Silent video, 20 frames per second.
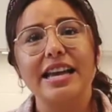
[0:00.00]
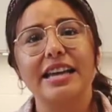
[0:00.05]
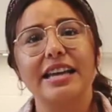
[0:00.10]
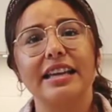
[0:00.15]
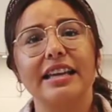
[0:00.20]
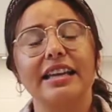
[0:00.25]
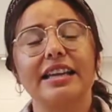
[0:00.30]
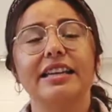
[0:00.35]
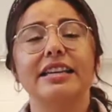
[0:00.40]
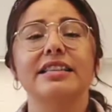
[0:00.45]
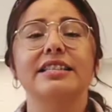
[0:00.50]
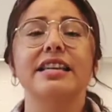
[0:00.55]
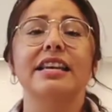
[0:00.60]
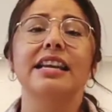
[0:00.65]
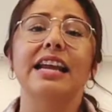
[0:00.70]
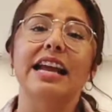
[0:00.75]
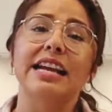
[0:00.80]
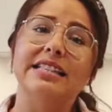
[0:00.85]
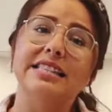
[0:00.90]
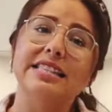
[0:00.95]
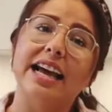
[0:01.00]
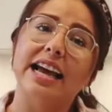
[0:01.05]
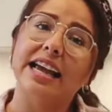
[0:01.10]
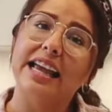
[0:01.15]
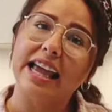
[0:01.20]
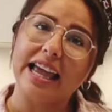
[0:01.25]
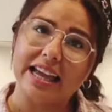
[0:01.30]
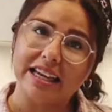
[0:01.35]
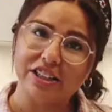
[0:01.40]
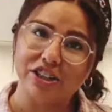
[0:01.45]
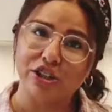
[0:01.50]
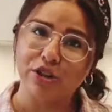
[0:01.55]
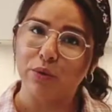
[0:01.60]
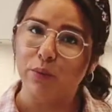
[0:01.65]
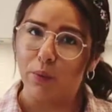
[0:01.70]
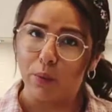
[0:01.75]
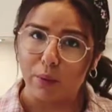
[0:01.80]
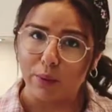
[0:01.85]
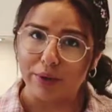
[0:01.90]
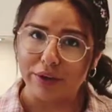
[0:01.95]
It is an
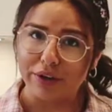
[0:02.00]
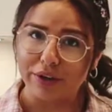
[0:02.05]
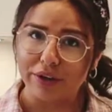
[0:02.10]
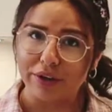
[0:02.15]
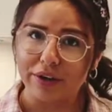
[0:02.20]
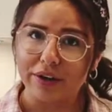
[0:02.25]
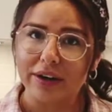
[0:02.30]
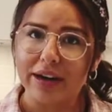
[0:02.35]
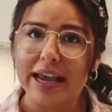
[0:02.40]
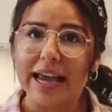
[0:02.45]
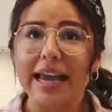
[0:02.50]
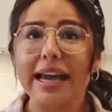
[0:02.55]
anti-aging warrior,